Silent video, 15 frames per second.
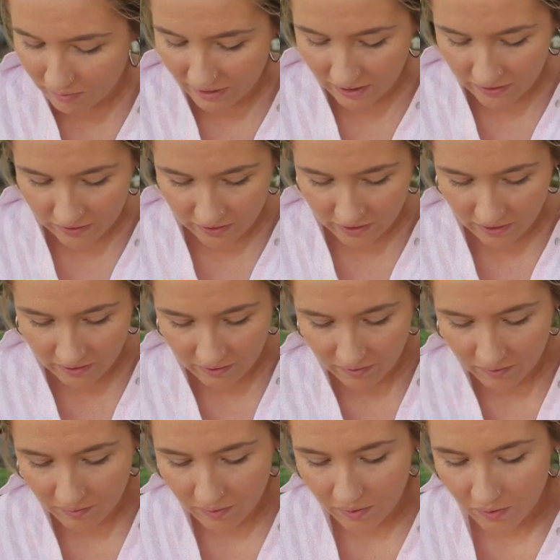my other
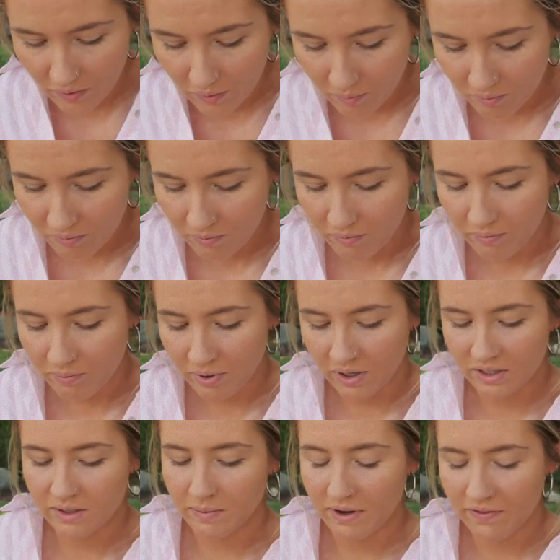
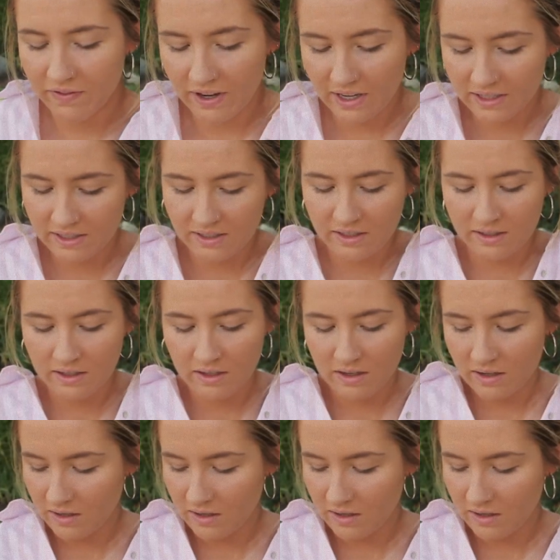parts of my face.